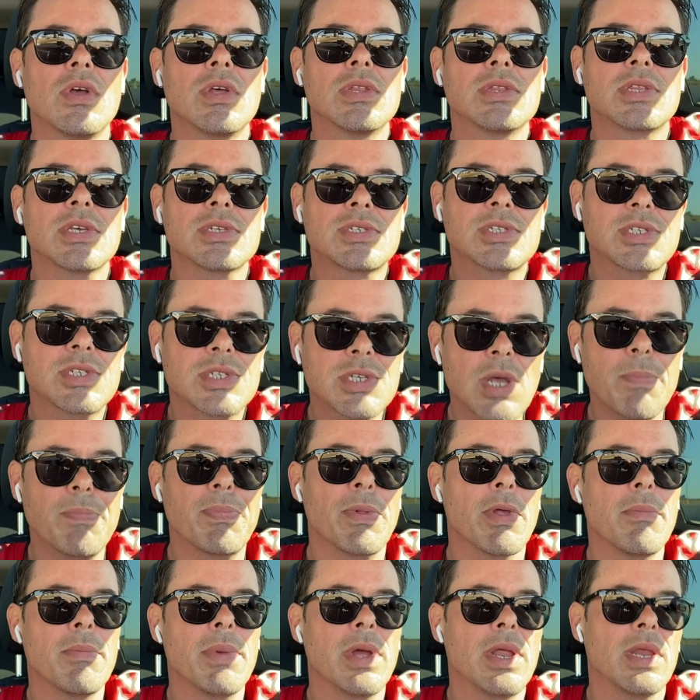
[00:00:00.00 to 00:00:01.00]
the
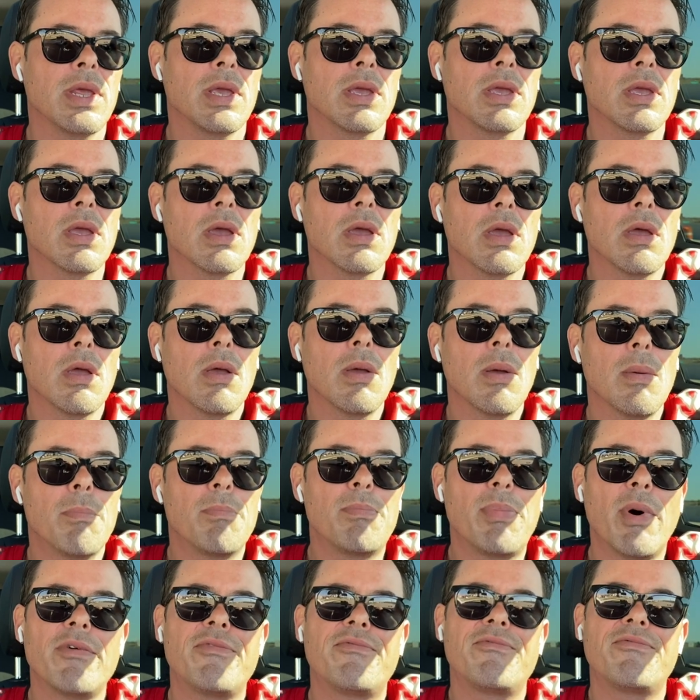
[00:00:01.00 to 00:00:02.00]
supplementing
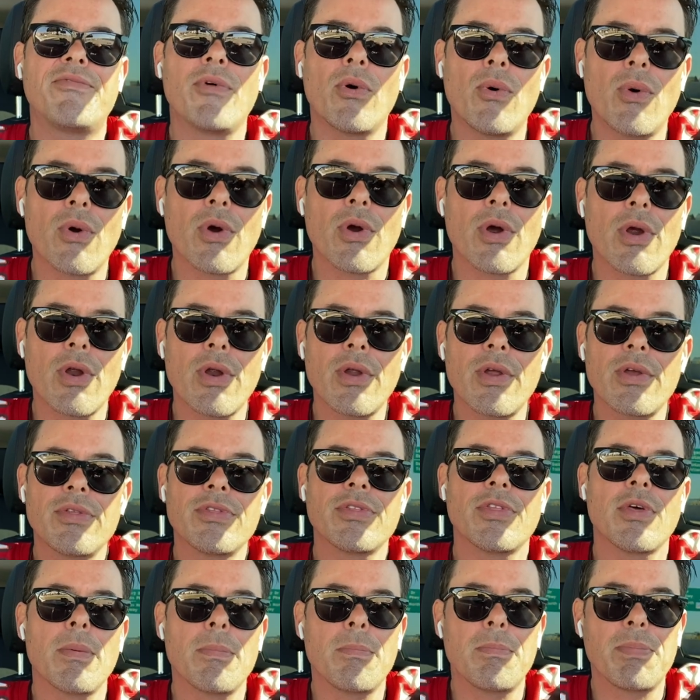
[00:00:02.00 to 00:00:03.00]
before
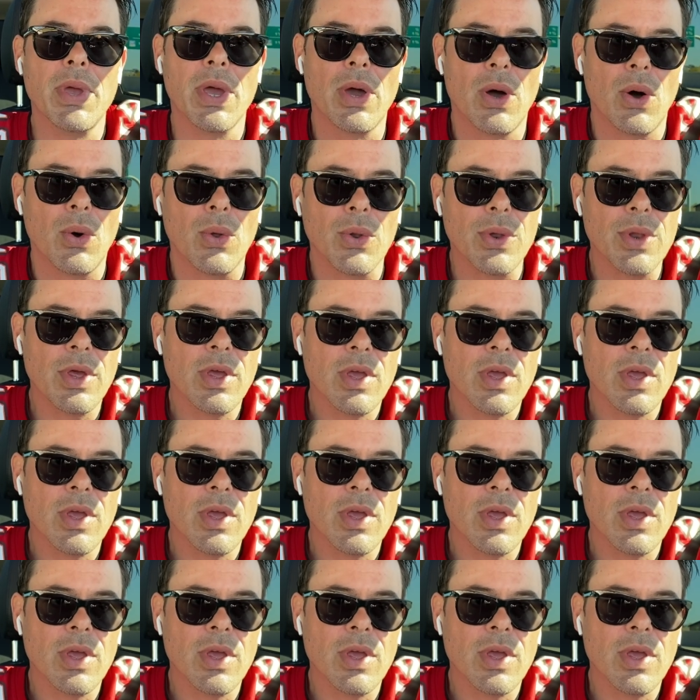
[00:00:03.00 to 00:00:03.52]
the build.